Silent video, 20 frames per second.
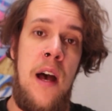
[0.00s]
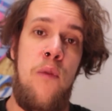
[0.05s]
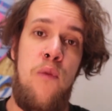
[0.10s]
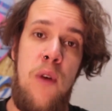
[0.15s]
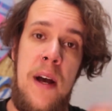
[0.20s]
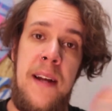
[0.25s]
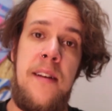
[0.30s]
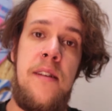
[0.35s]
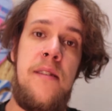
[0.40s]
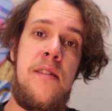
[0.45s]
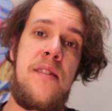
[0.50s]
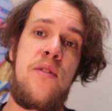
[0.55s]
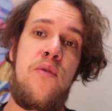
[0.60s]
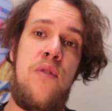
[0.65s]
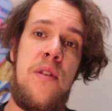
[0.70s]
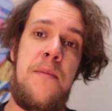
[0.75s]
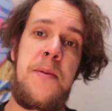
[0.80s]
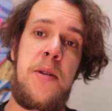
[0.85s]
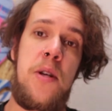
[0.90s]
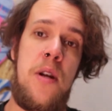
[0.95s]
Write a
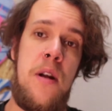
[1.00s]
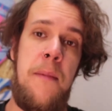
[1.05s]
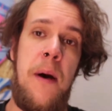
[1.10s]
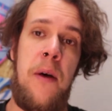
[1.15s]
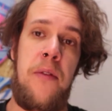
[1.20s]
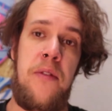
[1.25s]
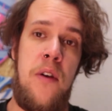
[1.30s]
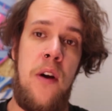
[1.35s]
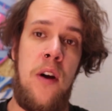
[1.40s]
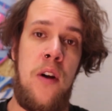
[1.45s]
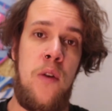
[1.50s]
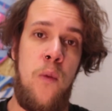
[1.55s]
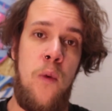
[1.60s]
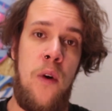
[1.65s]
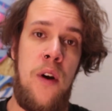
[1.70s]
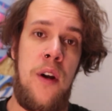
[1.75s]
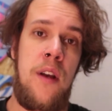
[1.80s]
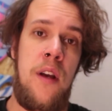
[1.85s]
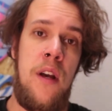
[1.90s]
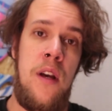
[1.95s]
description about the
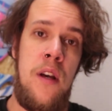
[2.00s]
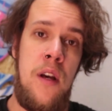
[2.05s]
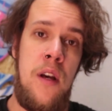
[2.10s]
artwork.